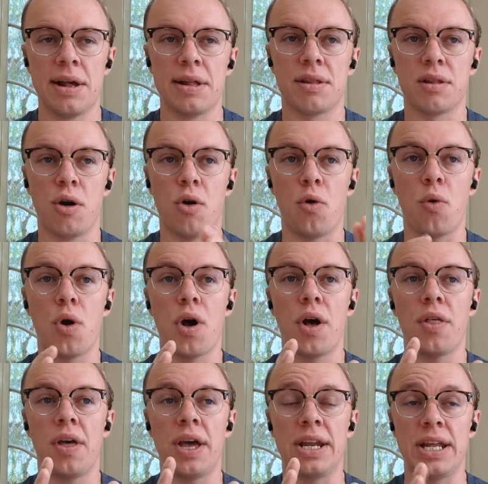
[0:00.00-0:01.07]
So,
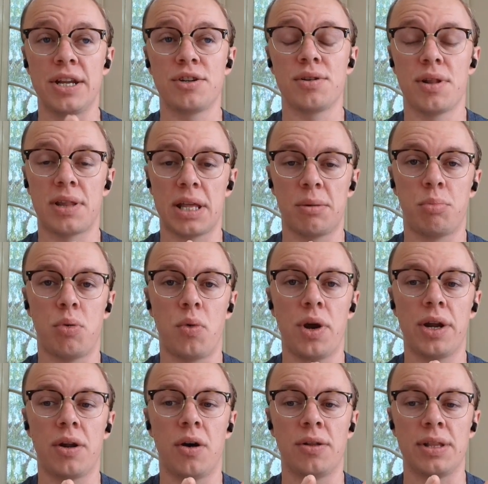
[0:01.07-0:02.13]
an interesting
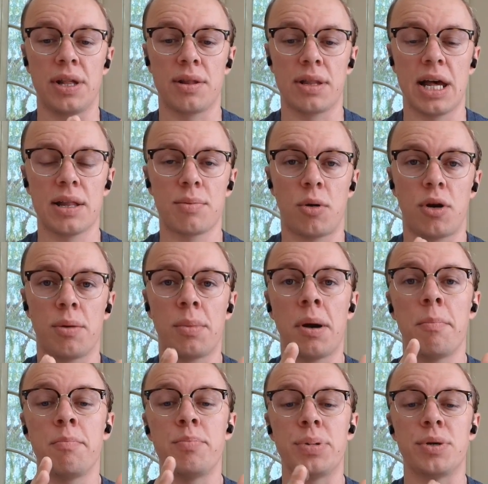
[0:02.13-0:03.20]
point on this last part
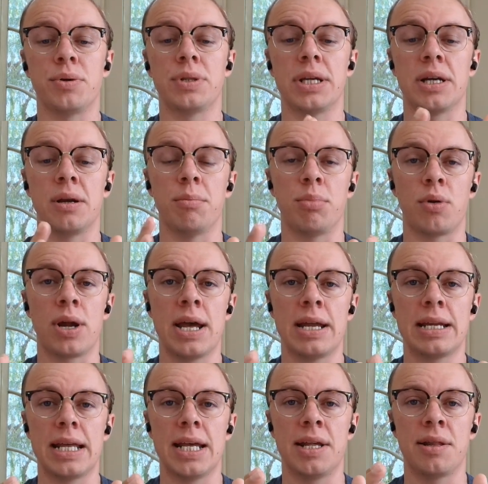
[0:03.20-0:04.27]
about building a brand
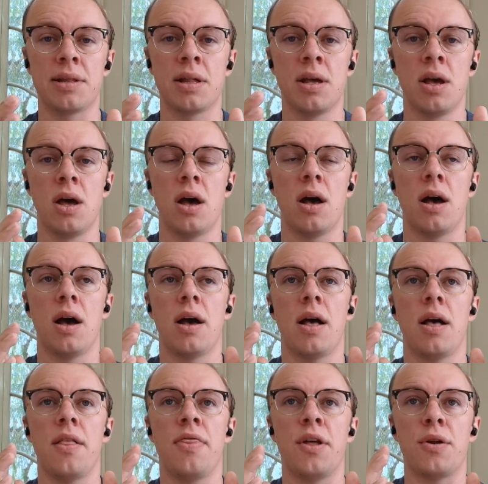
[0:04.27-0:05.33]
is
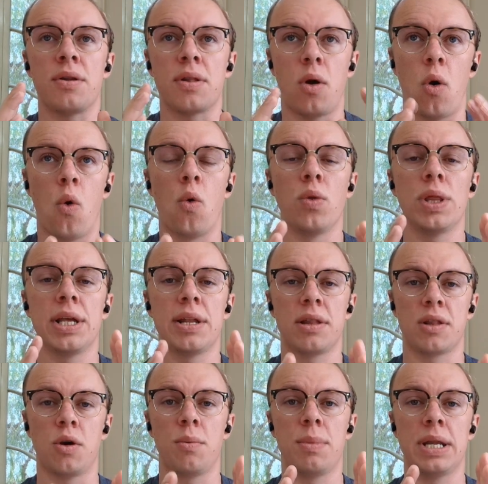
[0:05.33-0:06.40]
there's only
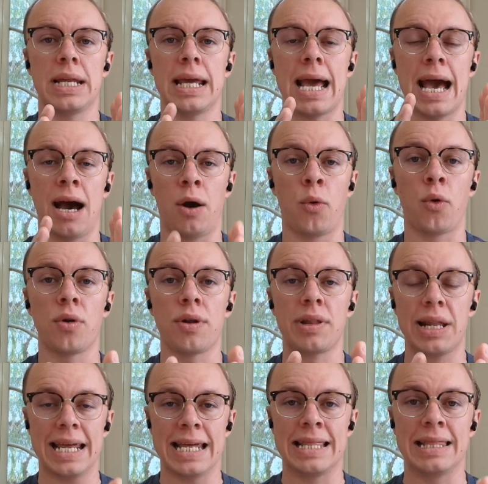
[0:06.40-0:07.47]
so many hours
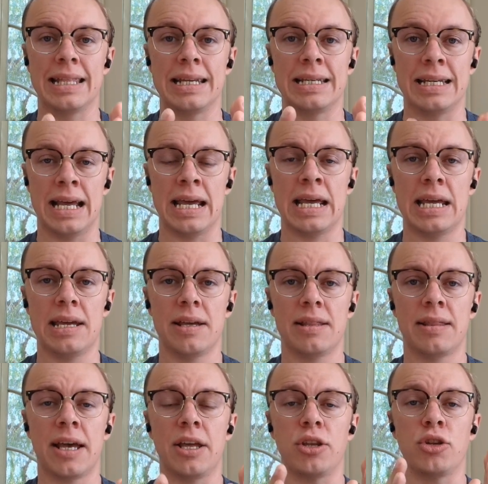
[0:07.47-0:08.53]
in the day
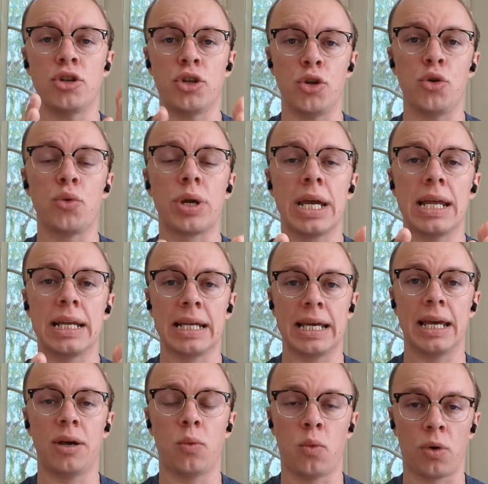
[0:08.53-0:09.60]
that you can
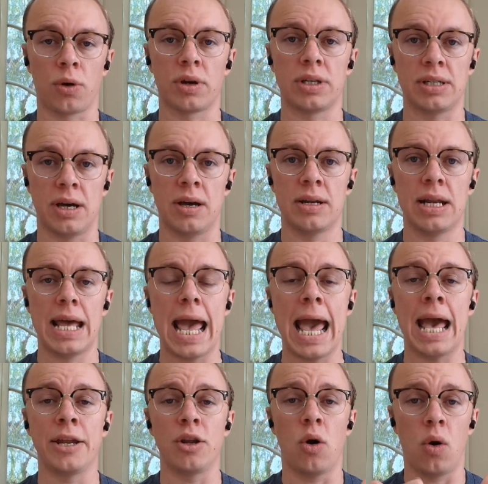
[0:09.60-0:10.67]
get work done.
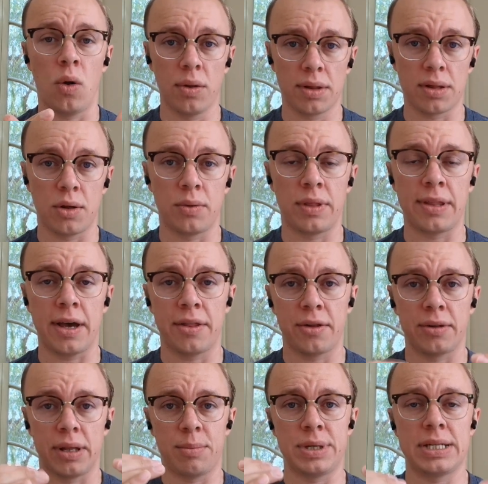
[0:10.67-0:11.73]
And also, the other
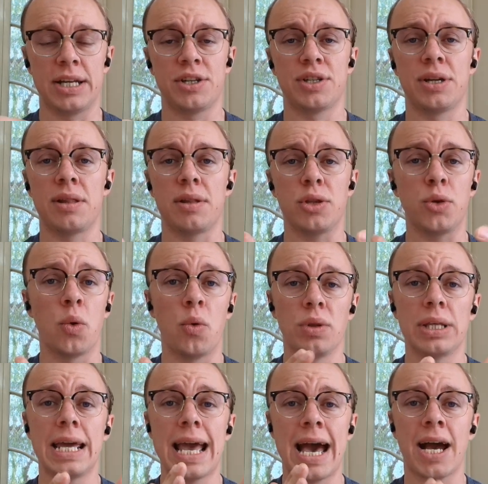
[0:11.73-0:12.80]
limitation is you
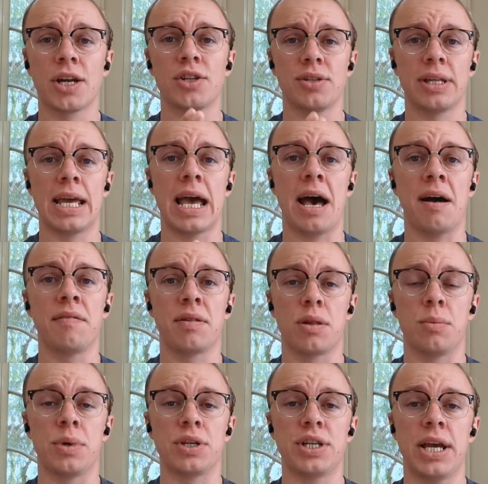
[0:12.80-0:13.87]
only actually have so
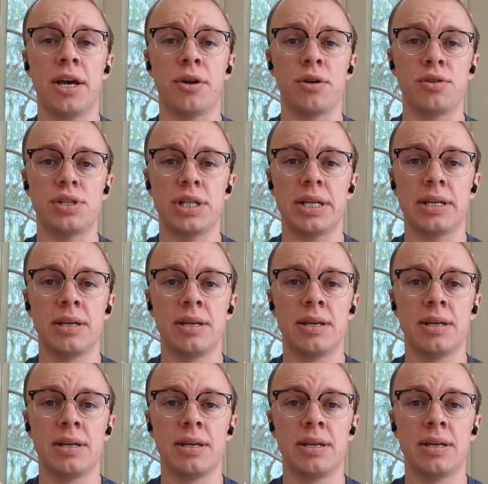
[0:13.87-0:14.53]
much energy.